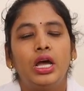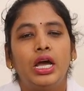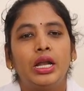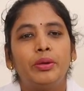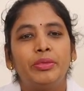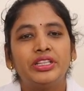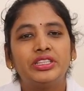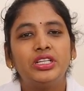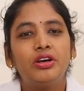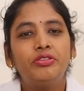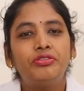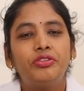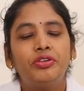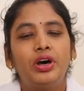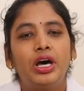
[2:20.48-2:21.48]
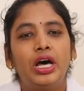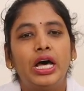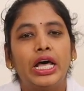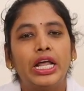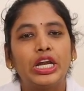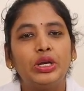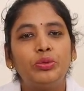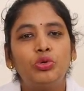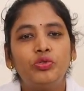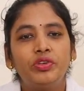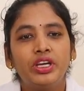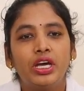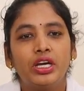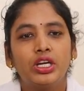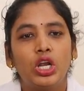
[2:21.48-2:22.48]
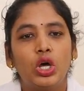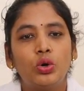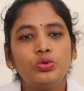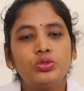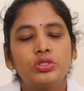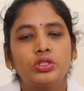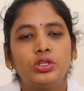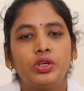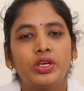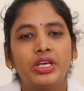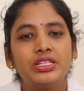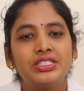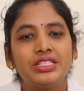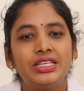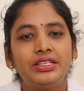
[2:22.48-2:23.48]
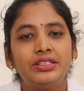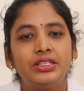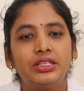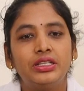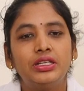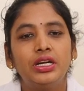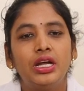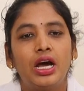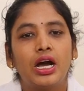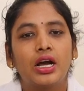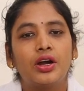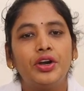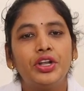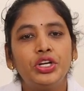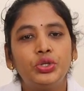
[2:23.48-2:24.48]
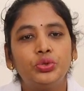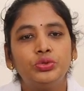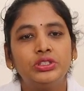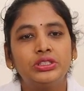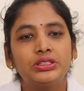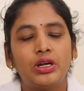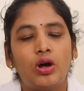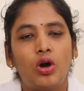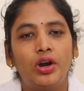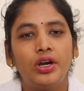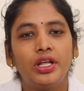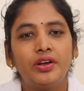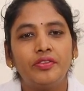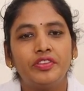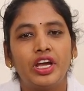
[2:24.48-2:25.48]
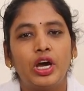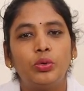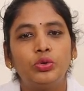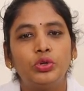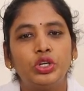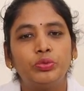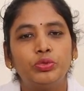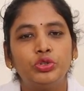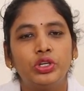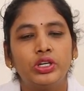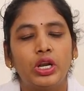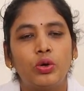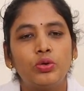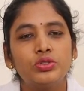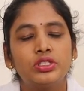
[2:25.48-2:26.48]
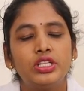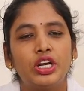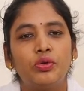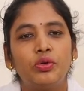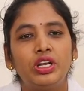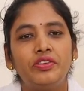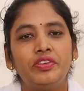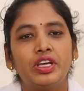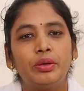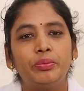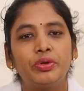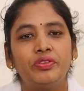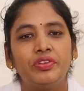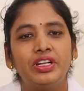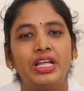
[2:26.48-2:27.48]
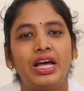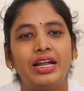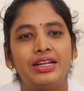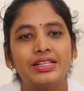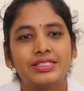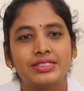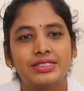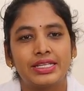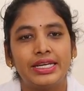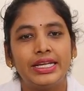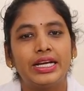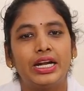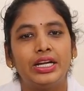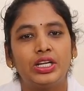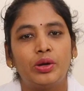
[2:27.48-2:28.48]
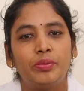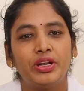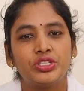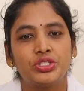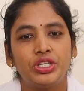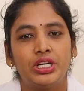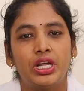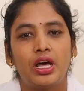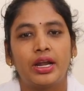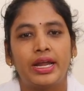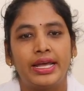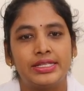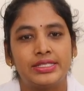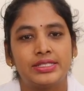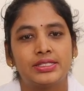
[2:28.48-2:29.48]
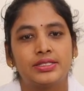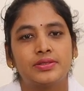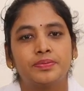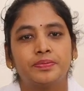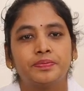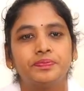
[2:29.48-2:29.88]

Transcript: and method of removing a gloves. You can see here, according to this order we have to remove the gloves, then only we can prevent the unnecessary contamination in our hands.